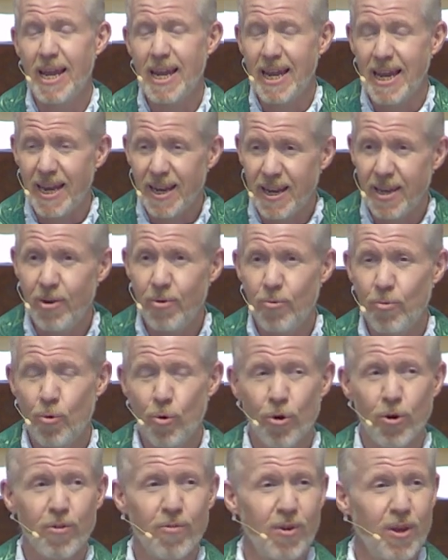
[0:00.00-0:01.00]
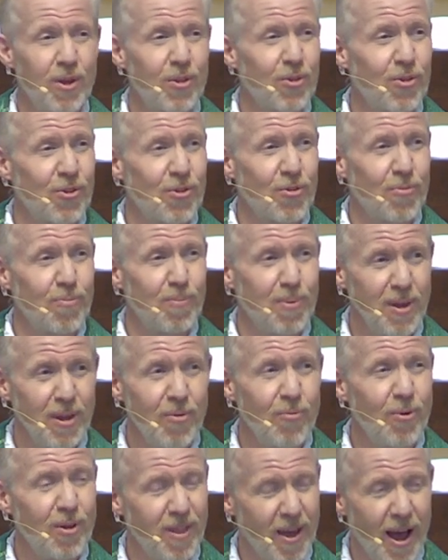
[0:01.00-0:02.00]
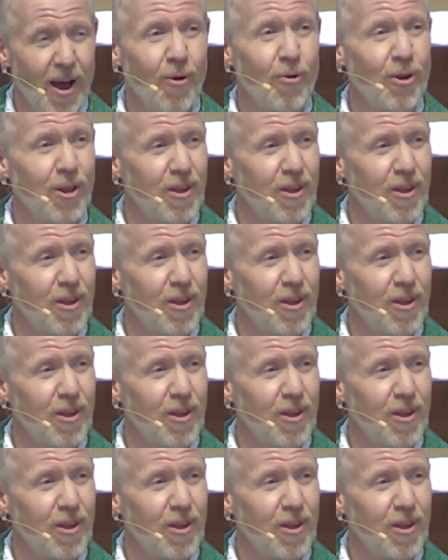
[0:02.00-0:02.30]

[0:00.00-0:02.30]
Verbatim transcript: any word of his to be without